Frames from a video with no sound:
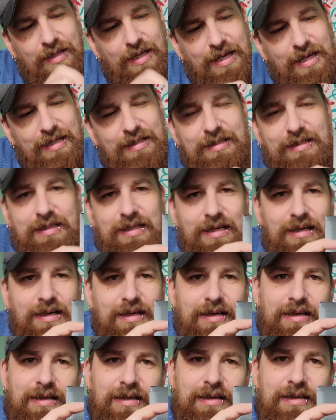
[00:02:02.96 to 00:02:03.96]
that
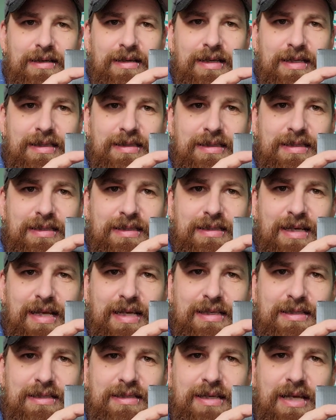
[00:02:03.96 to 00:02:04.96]
uh, it's
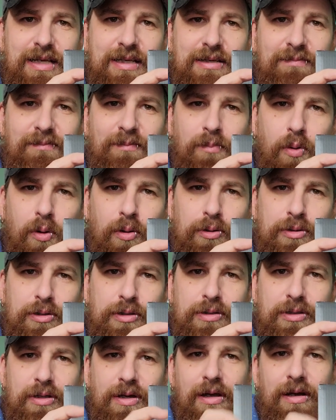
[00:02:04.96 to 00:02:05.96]
nice tight
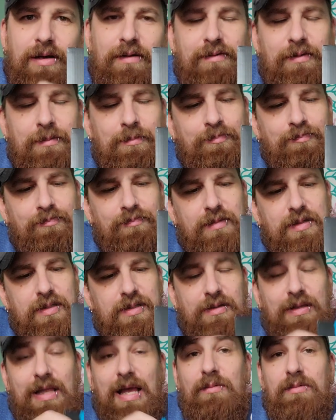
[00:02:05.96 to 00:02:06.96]
portrait shot of him.
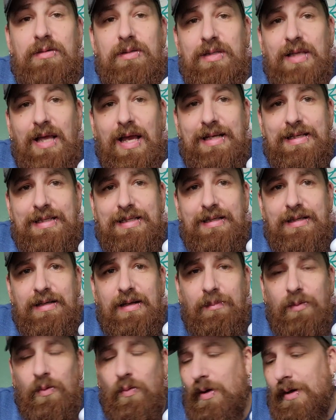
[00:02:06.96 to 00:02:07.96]
So that was the idea
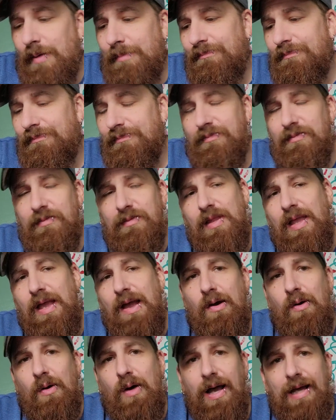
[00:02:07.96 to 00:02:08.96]
number one.
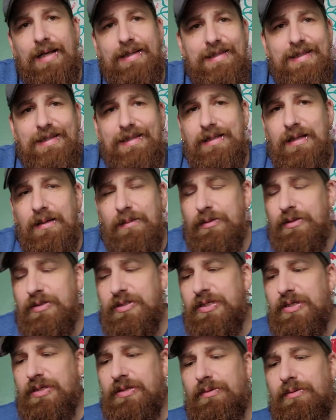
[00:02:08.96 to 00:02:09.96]
Now, idea number
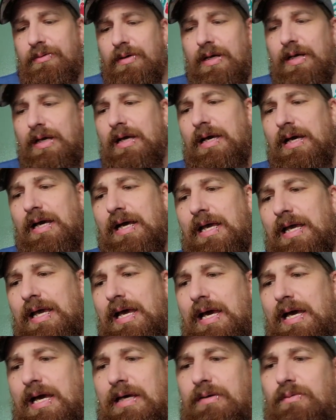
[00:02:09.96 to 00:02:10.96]
two I
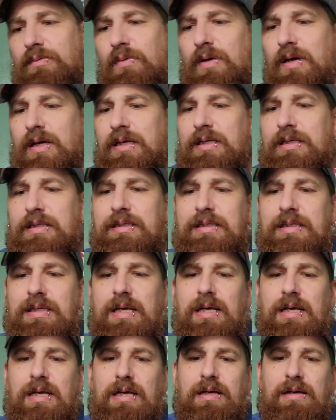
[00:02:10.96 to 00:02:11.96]
had was
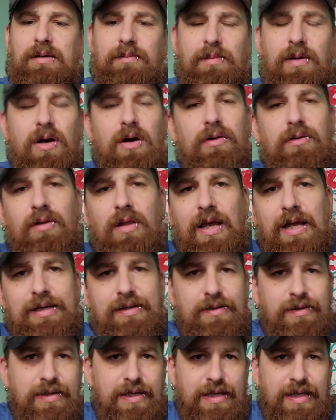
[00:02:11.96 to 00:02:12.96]
um,
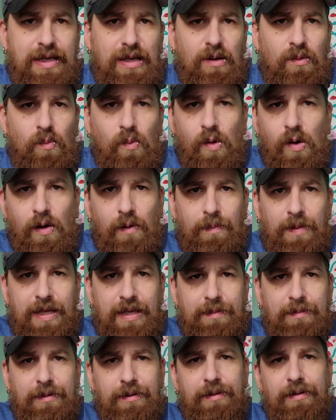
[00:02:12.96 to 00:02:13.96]
online you can get
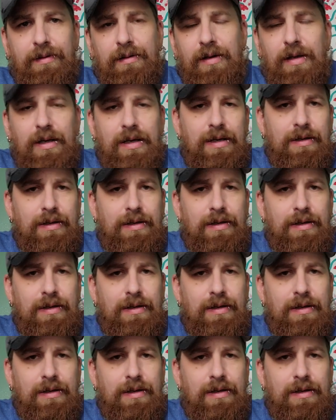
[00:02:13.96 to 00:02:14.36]
wallpaper